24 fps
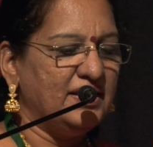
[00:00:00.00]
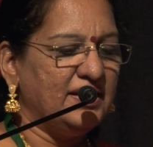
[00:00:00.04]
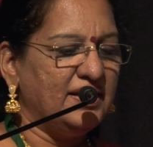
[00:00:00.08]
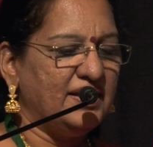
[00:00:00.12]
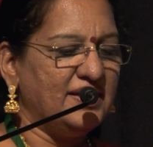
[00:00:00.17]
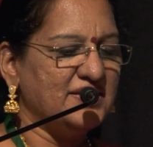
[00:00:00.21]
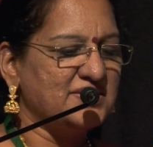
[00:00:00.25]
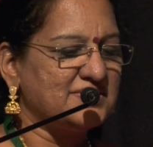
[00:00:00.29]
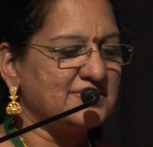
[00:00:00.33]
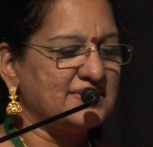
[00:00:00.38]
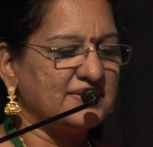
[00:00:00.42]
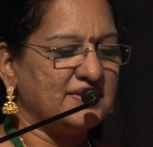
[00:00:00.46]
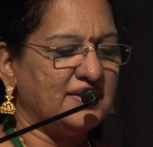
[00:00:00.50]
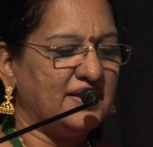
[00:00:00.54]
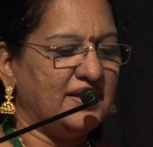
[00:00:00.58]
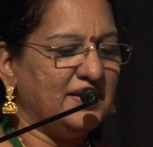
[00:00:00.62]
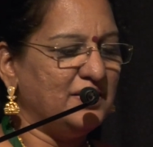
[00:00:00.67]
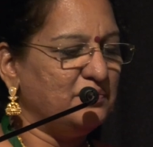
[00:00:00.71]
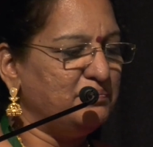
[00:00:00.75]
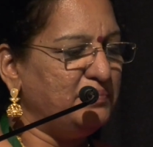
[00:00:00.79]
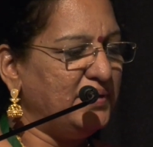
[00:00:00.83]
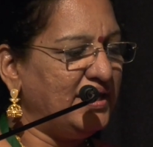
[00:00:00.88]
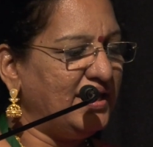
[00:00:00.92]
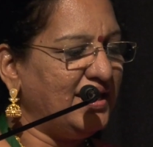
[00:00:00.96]
is
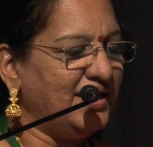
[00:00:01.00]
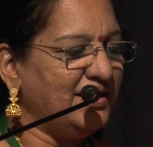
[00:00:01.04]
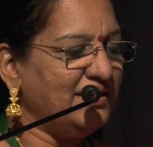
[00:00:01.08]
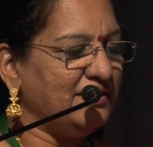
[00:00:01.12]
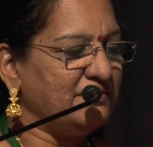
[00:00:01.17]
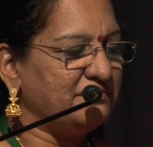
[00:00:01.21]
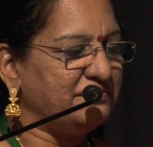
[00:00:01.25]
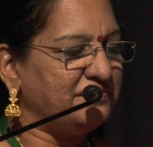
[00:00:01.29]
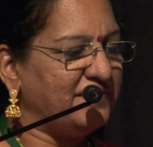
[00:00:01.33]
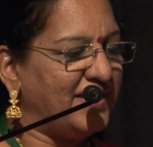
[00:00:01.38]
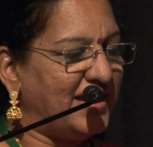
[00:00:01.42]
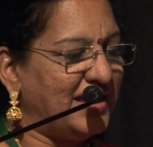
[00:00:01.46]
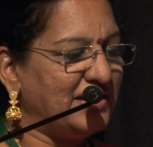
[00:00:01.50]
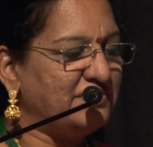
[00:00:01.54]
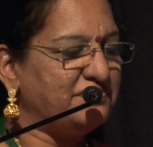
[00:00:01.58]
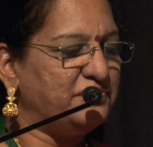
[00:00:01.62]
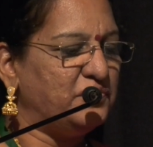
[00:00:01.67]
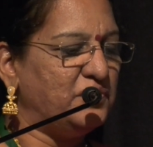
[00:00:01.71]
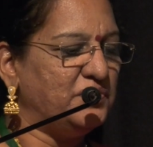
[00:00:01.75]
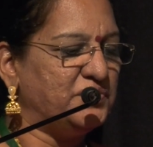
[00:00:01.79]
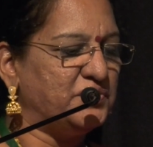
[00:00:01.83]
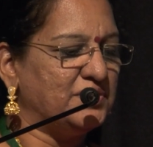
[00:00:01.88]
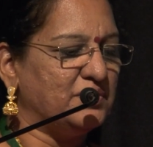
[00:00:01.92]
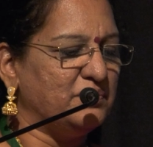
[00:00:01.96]
in being
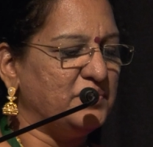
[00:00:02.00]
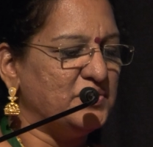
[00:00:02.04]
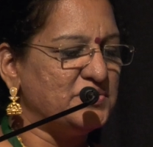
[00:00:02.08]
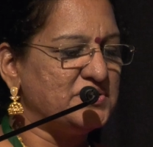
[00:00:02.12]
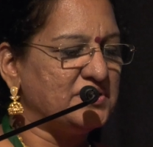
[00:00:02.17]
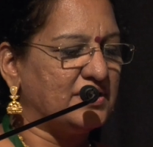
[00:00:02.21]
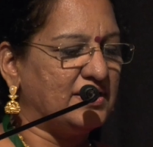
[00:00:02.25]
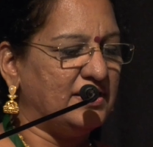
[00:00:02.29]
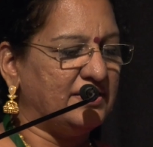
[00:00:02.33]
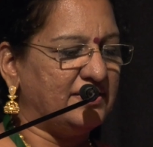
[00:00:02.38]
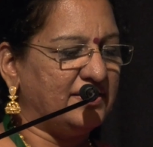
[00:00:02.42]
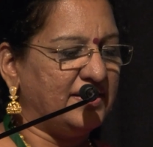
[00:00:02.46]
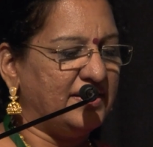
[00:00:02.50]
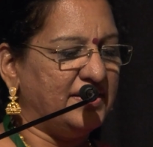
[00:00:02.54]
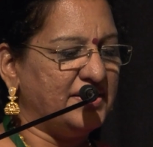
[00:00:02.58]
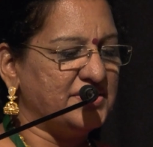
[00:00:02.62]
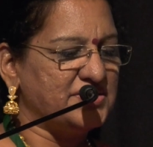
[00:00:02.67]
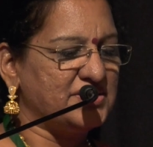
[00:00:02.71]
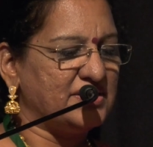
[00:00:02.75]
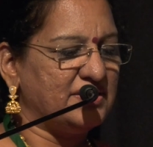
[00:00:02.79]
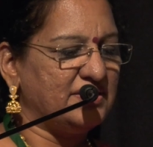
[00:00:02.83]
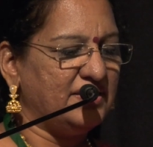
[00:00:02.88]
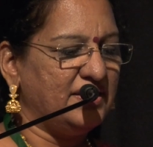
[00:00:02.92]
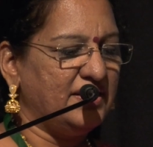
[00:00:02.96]
faithful to the musical
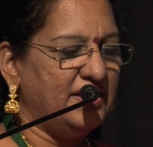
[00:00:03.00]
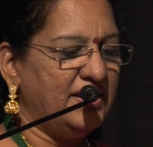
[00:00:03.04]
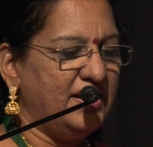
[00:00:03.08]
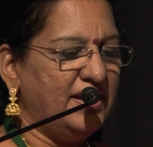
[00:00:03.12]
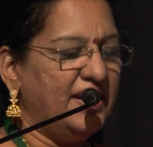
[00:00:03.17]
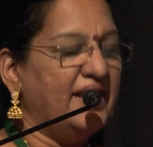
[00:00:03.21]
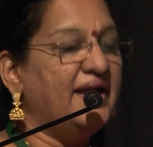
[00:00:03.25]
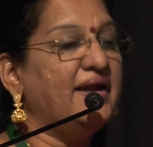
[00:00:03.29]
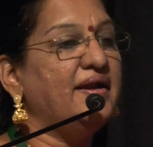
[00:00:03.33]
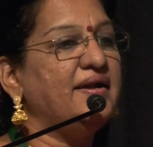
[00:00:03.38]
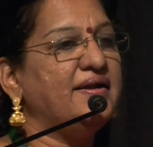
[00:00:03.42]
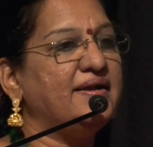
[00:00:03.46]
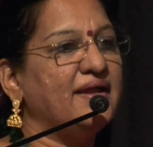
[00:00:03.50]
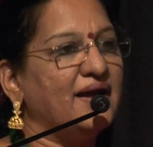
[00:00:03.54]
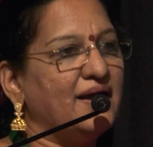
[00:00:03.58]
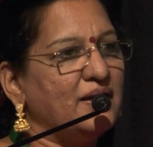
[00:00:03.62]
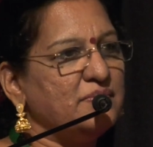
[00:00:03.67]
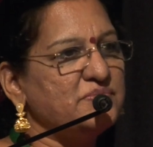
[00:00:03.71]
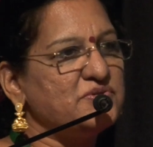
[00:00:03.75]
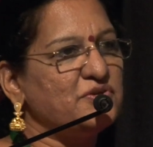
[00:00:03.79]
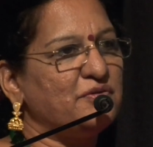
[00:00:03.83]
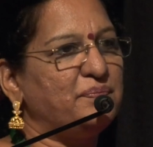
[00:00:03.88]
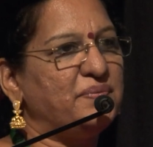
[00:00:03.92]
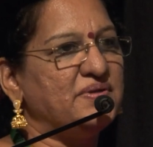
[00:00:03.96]
tradition in
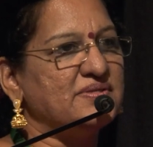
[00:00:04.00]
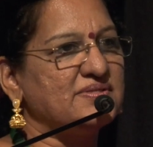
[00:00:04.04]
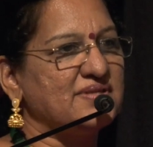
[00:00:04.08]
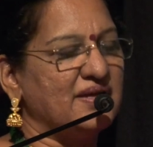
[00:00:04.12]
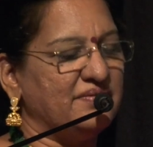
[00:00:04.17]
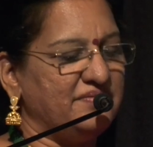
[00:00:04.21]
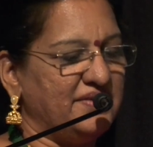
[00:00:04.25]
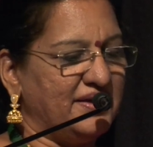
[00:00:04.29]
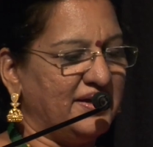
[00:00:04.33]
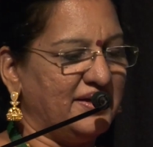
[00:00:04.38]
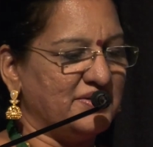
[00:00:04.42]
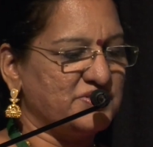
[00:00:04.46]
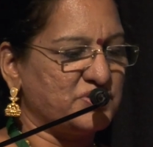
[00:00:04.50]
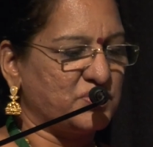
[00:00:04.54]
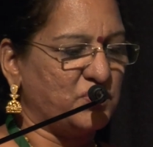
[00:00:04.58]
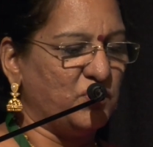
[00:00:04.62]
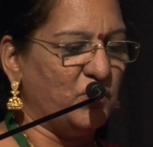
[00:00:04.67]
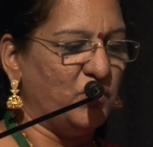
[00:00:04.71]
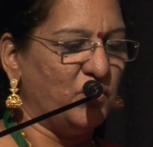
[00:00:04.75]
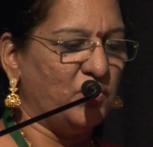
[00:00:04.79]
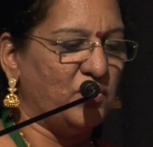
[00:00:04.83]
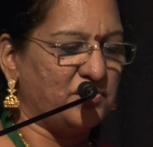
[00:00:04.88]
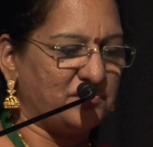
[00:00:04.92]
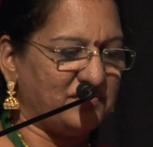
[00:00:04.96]
terms of preserving its
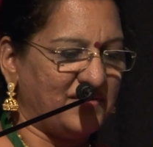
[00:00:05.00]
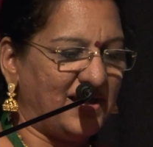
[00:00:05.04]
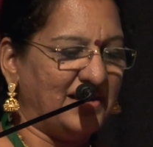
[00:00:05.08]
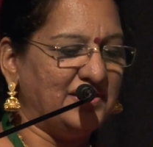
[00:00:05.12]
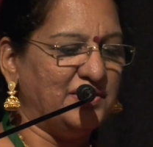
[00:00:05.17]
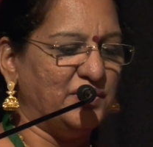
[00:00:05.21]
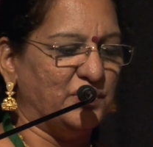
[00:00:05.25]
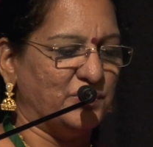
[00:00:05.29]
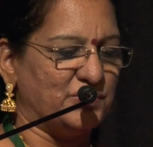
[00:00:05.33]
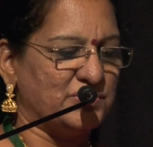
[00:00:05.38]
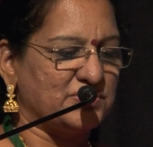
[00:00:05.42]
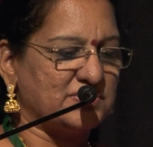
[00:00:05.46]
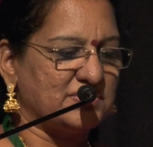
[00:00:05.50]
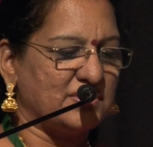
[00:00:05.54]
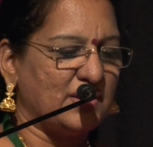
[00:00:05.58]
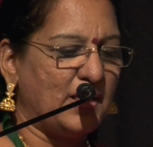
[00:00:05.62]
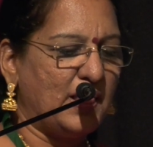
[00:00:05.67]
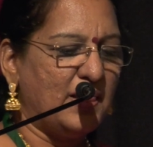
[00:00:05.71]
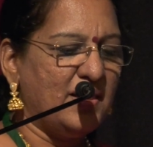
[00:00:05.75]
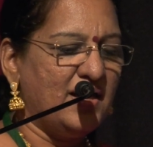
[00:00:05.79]
core values.